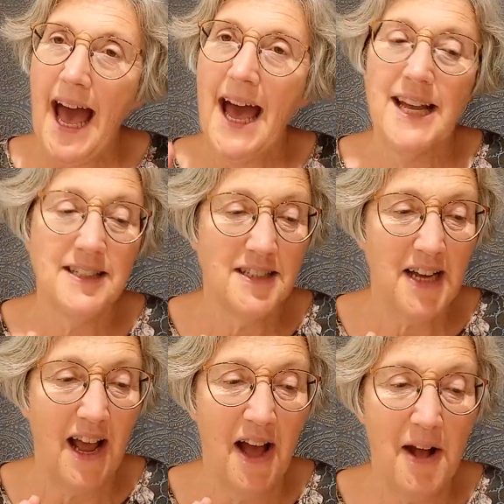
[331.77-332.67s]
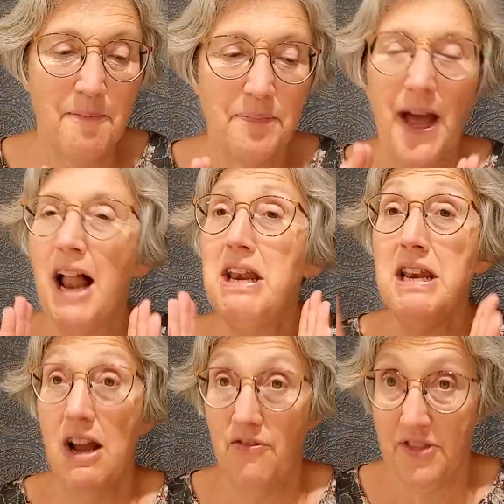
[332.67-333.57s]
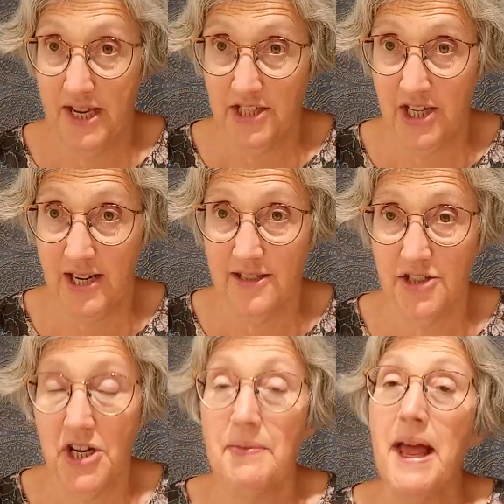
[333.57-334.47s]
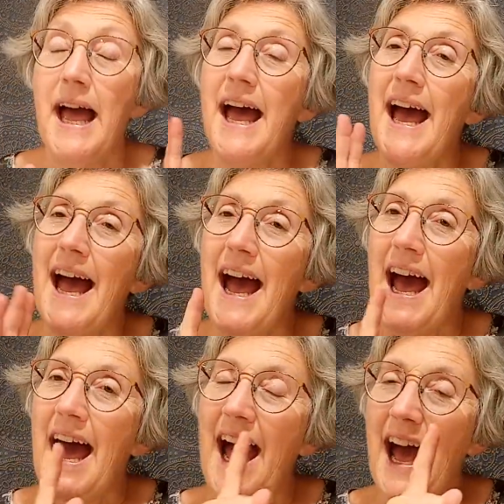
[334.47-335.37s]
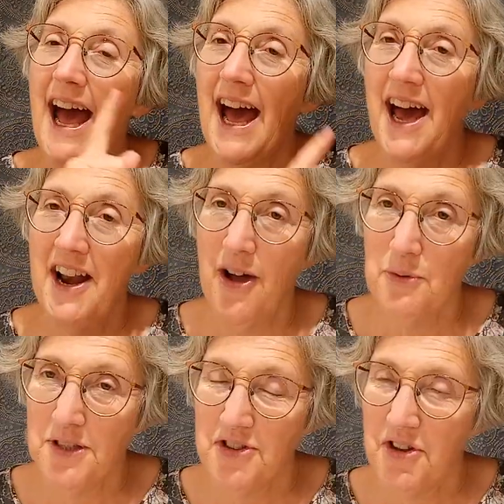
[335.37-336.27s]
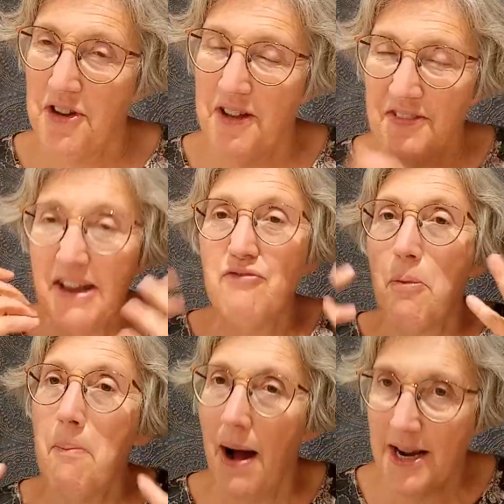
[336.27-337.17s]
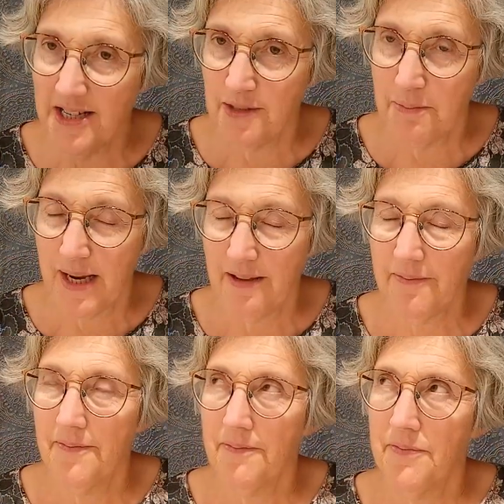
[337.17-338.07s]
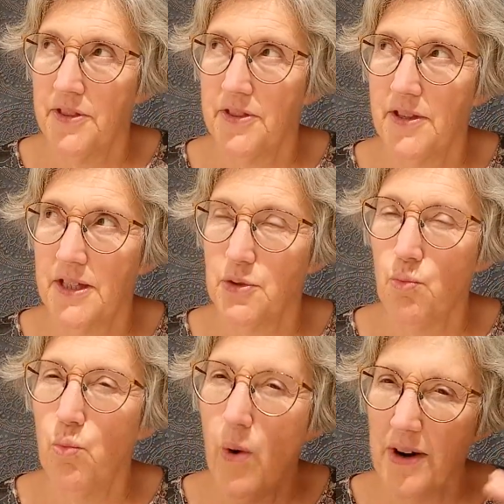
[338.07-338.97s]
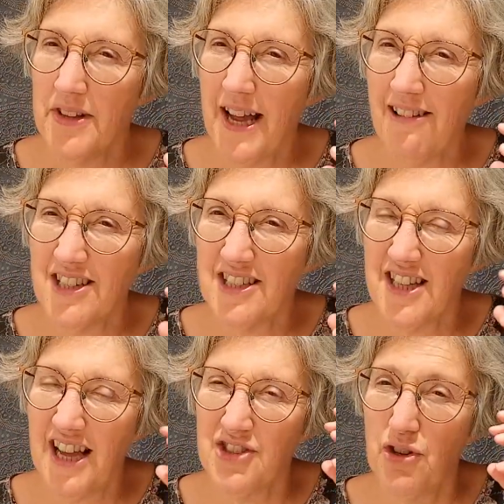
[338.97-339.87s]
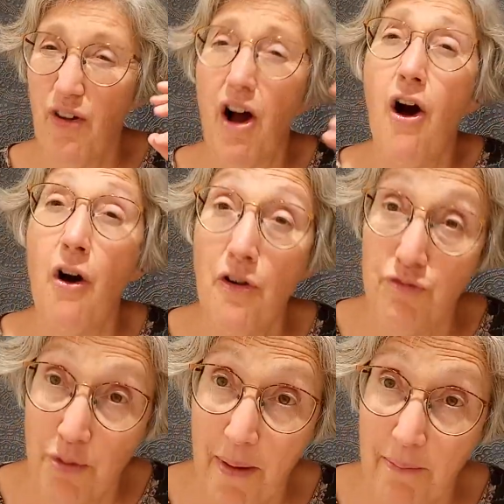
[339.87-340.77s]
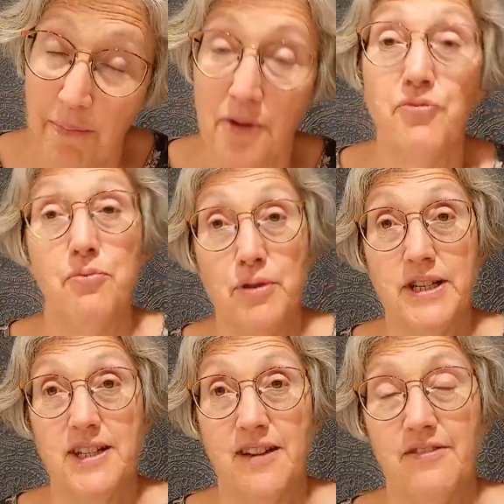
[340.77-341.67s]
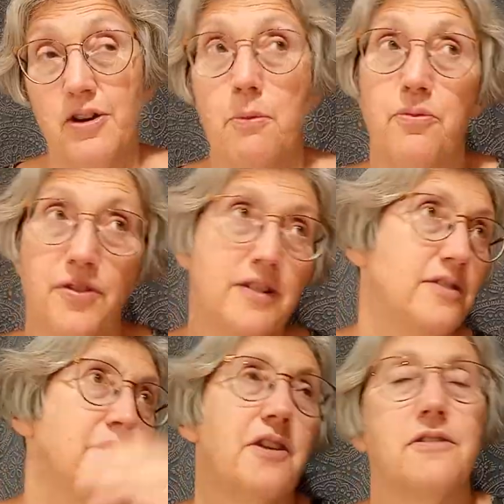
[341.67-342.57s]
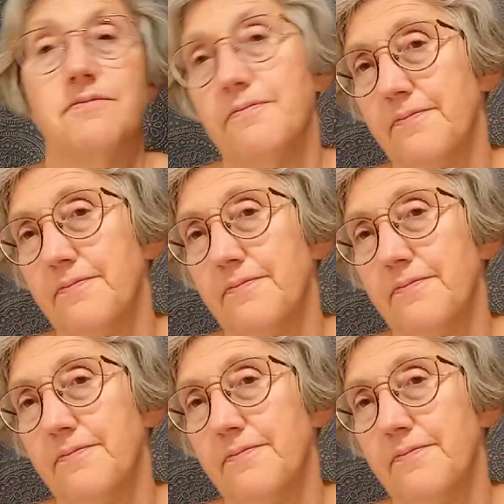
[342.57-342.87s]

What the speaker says: And I love that challenge. And I was, it reminded me that one of the characters that I sort of half remember from reading David Copperfield, you know,